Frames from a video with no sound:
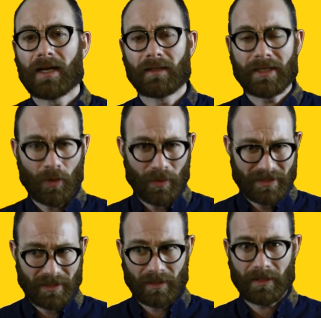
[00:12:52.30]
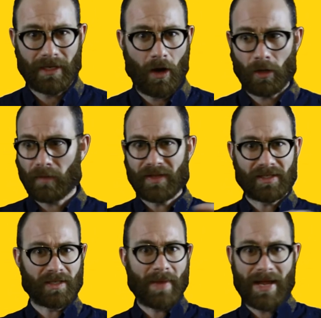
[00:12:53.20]
linguistically, all of
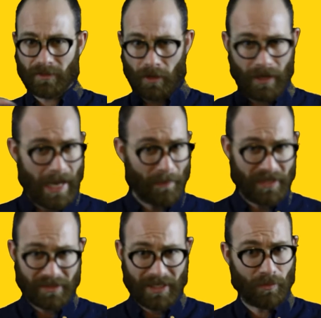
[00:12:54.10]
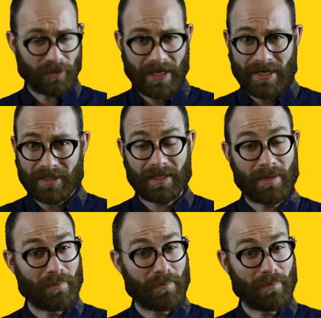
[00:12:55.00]
these demands all happening simultaneously.